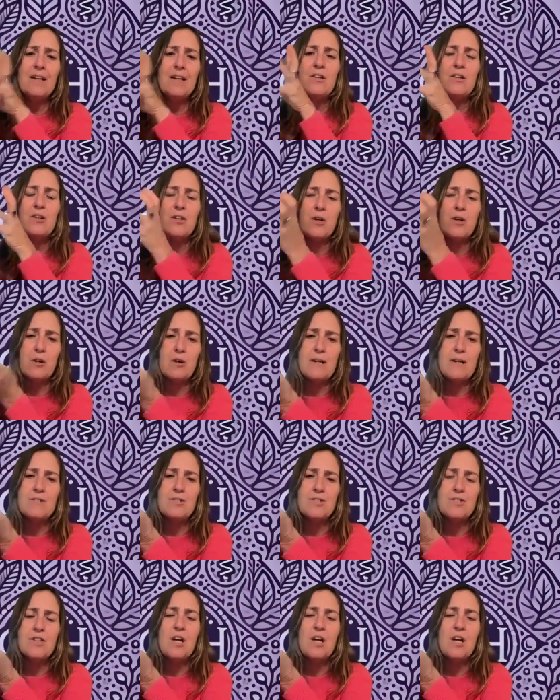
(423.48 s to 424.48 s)
way to
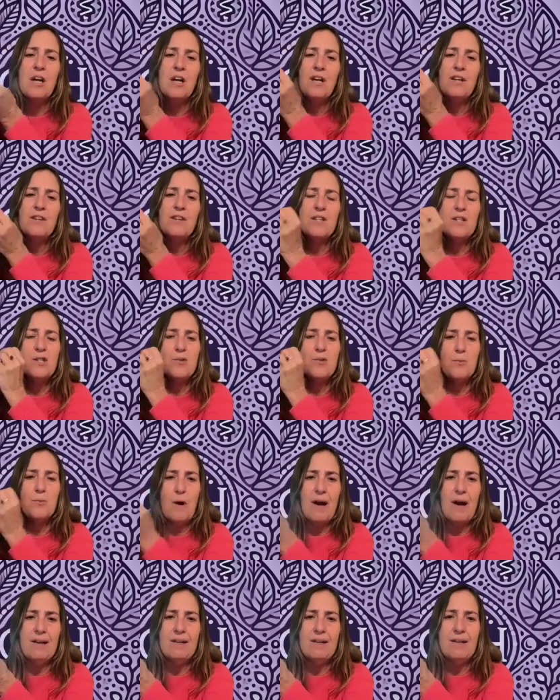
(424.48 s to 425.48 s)
nourish the
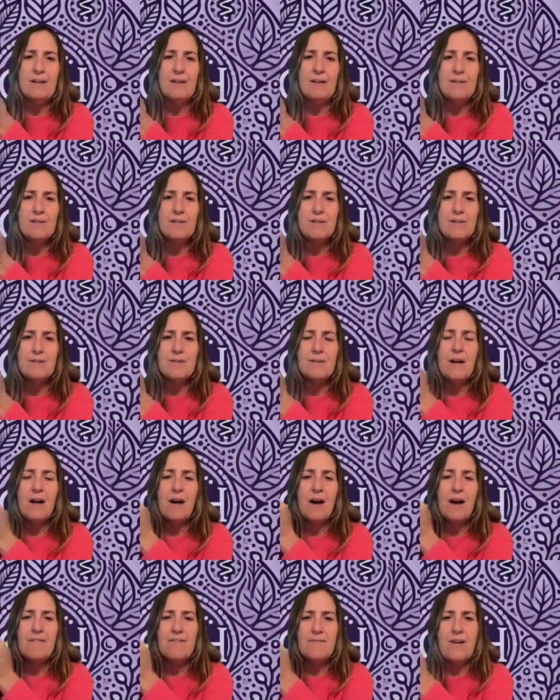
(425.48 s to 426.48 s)
dryness
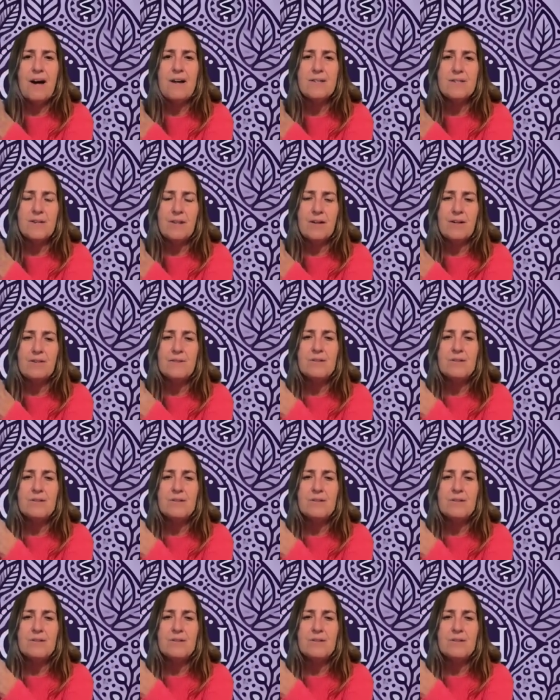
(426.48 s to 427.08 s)
of Vata.